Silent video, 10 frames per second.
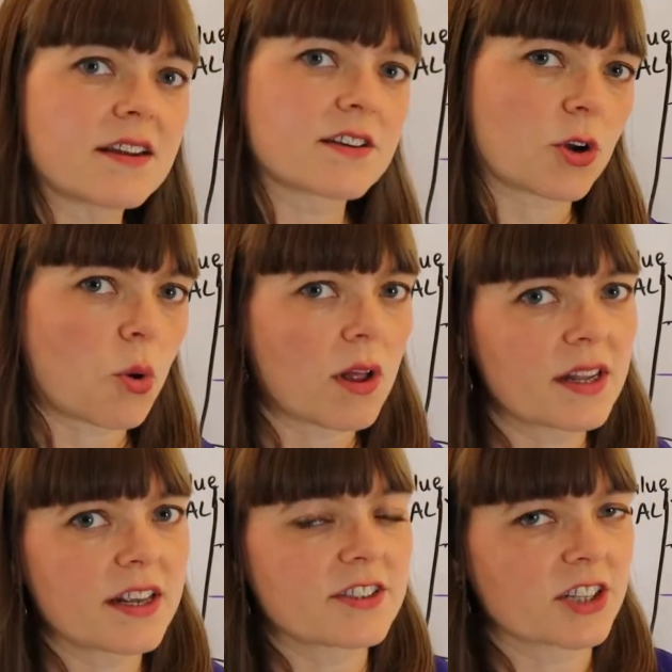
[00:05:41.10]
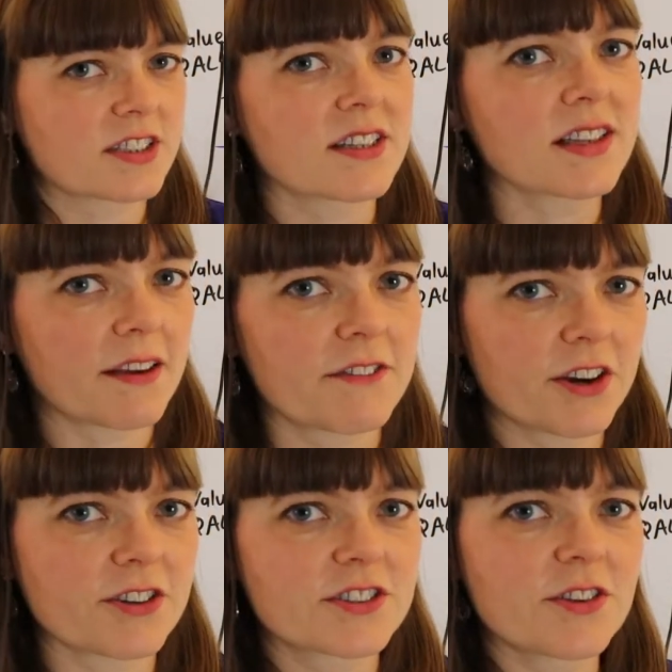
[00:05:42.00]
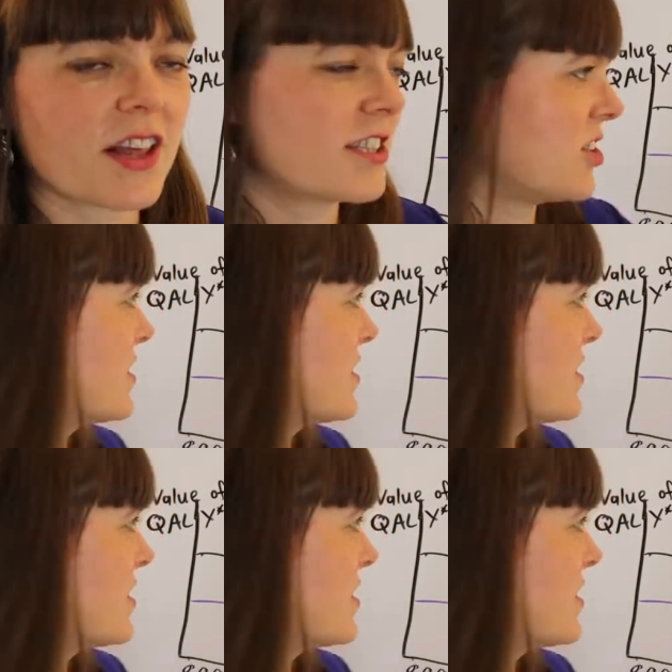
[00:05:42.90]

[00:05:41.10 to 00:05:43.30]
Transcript: into quality adjusted life years. So that's